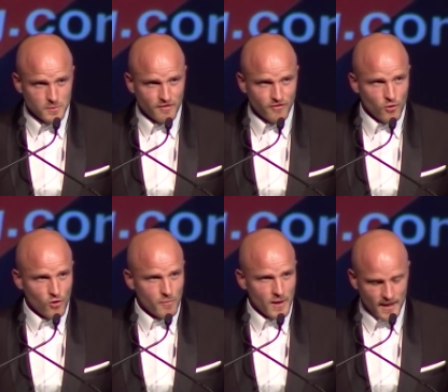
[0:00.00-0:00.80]

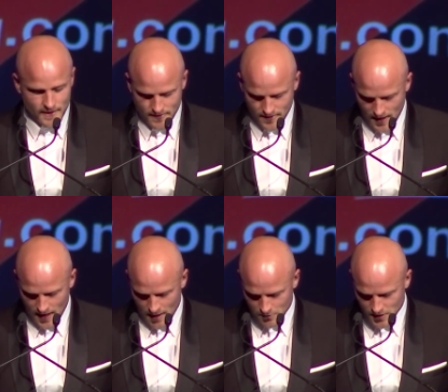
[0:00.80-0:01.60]
before, but
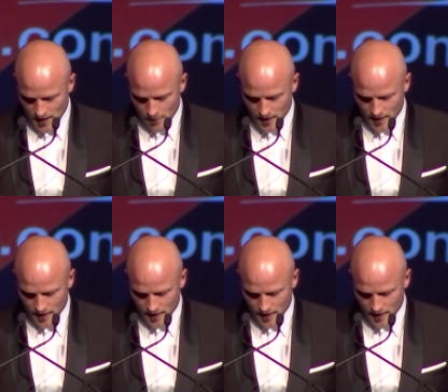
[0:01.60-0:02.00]
um, we'll see how we